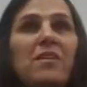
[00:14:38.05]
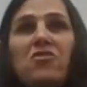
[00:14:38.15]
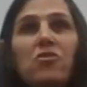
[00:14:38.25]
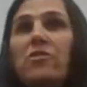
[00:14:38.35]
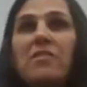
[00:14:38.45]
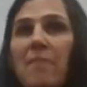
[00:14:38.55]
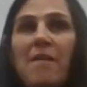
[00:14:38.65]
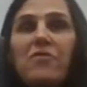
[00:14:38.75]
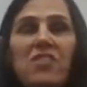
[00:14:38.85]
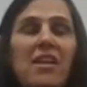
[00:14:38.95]
And she's been a
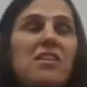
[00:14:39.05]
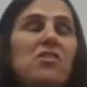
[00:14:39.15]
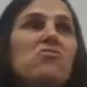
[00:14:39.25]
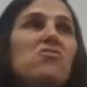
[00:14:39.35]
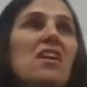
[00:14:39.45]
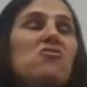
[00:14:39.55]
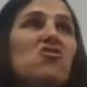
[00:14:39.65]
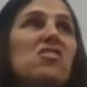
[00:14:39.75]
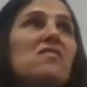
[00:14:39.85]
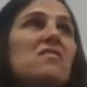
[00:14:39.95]
student of mine for 10
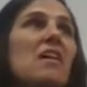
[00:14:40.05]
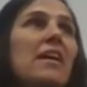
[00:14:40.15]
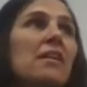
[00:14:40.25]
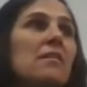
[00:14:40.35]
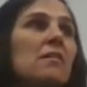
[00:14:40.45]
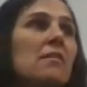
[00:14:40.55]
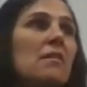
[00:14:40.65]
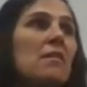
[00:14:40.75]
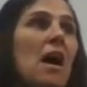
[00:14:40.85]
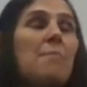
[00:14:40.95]
years. And she's
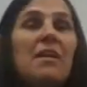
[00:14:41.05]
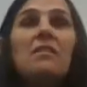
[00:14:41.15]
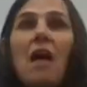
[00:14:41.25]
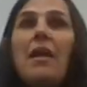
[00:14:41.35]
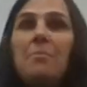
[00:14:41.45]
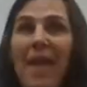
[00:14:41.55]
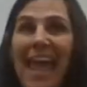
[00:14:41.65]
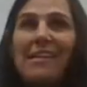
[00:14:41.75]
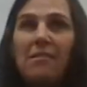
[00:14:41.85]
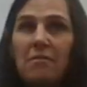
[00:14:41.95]
like, I'm in a
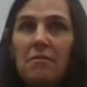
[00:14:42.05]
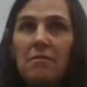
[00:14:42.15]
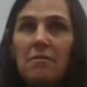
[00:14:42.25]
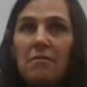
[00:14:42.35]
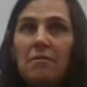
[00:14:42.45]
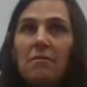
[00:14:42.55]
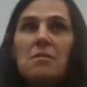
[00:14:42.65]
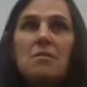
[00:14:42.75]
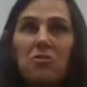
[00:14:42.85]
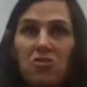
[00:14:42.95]
lot of pain.
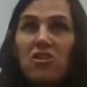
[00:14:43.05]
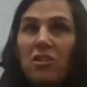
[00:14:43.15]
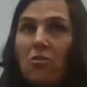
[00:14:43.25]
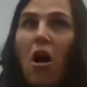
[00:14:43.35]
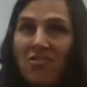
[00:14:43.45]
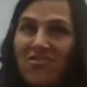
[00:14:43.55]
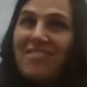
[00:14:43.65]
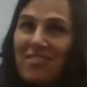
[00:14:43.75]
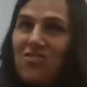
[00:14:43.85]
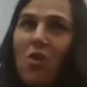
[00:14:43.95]
She
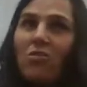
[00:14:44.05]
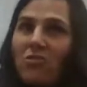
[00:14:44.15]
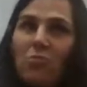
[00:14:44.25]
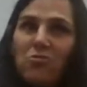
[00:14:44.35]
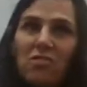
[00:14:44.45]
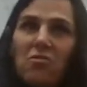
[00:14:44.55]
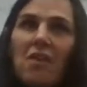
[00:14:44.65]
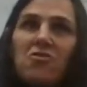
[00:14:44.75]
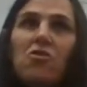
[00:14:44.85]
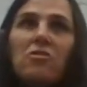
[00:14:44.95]
lost the snow
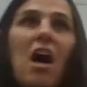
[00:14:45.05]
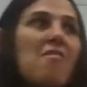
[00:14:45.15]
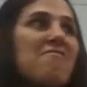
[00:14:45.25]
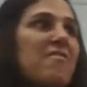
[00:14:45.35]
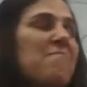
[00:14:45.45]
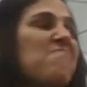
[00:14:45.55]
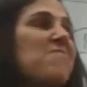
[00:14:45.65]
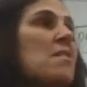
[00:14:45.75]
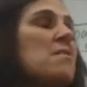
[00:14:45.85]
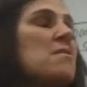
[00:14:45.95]
globe. She lost her
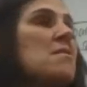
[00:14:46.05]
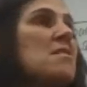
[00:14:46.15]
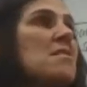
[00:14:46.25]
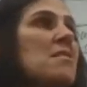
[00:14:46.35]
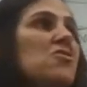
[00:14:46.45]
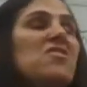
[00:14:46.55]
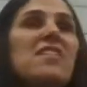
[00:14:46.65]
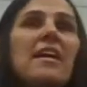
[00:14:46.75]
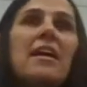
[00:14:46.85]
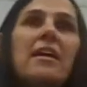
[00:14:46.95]
love.
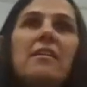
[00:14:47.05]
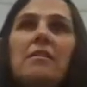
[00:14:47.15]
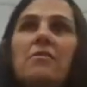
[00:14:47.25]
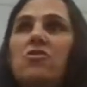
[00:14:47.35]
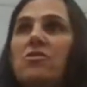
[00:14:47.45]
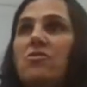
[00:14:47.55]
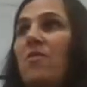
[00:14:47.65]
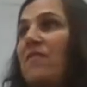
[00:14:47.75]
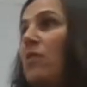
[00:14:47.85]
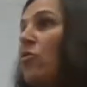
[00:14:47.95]
She's like,
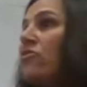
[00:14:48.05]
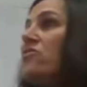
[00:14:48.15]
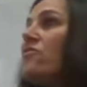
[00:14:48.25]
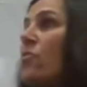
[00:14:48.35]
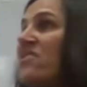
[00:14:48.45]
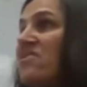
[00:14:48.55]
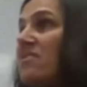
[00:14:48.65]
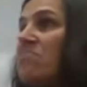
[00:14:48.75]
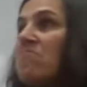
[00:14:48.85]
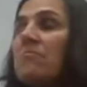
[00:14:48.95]
do you have any words
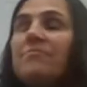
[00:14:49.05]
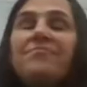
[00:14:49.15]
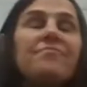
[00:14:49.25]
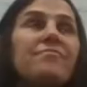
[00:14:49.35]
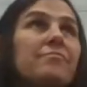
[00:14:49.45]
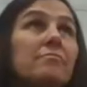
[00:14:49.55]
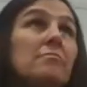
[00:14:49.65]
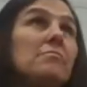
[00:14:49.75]
of wisdom?